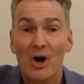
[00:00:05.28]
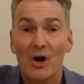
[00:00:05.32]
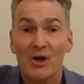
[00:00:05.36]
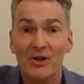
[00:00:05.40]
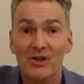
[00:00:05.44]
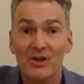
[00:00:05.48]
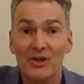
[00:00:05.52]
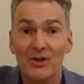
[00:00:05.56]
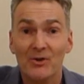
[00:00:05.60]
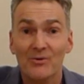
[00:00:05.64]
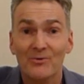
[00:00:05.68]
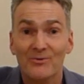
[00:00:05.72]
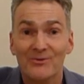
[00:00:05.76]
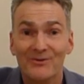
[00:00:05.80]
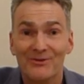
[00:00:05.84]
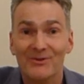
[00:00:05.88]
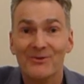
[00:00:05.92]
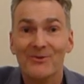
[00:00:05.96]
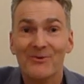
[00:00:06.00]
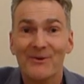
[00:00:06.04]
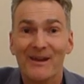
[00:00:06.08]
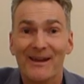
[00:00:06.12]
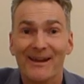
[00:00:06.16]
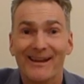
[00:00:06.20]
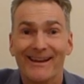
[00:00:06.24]
are you
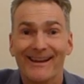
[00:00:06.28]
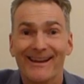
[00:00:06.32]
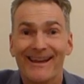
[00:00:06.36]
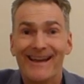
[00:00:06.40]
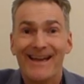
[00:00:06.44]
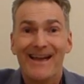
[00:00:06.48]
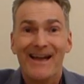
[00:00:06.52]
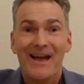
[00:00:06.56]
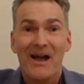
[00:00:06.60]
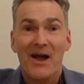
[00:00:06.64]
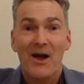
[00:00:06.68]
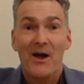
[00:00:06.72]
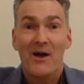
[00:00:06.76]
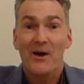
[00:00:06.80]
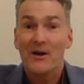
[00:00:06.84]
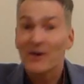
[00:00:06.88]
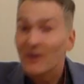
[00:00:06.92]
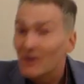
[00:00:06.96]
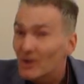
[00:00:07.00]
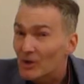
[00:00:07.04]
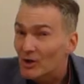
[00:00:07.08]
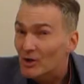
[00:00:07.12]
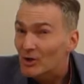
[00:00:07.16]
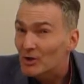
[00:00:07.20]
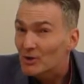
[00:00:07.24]
doing?
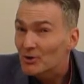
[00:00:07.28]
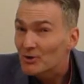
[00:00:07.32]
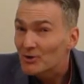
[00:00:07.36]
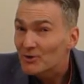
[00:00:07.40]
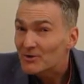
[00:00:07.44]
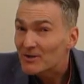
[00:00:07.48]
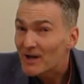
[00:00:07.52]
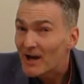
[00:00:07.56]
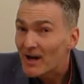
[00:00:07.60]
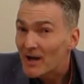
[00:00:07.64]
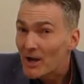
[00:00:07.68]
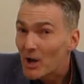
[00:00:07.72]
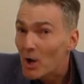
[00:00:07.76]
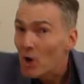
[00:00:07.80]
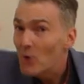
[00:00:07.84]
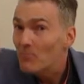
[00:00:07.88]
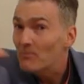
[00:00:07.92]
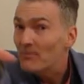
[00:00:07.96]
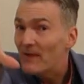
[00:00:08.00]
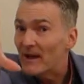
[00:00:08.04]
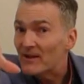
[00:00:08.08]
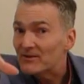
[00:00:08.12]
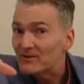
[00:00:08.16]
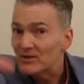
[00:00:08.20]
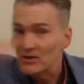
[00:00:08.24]
Good, I
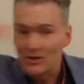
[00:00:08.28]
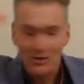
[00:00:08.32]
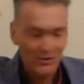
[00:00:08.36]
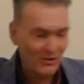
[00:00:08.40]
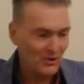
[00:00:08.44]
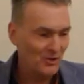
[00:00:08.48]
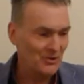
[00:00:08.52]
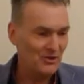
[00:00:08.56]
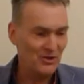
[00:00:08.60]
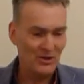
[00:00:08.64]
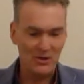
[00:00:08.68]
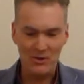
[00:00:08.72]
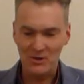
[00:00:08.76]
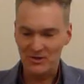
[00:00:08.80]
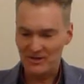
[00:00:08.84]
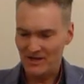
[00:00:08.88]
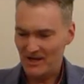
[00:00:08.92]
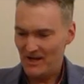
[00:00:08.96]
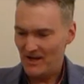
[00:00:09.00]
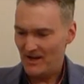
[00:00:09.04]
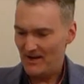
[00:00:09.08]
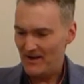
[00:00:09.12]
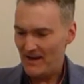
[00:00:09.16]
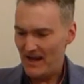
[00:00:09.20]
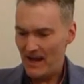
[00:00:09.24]
hope that's good, good,
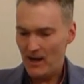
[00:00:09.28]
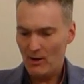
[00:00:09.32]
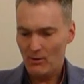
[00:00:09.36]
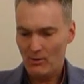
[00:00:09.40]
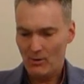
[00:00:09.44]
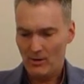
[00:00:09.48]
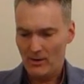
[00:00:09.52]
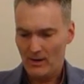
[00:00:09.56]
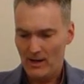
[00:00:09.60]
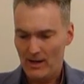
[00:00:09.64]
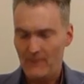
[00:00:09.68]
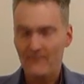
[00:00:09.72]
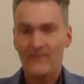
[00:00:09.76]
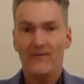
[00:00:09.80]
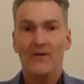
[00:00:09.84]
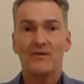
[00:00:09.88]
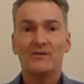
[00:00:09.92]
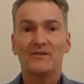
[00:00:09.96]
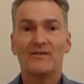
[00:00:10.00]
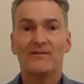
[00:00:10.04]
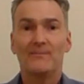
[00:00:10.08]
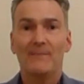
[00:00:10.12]
good. Now, in front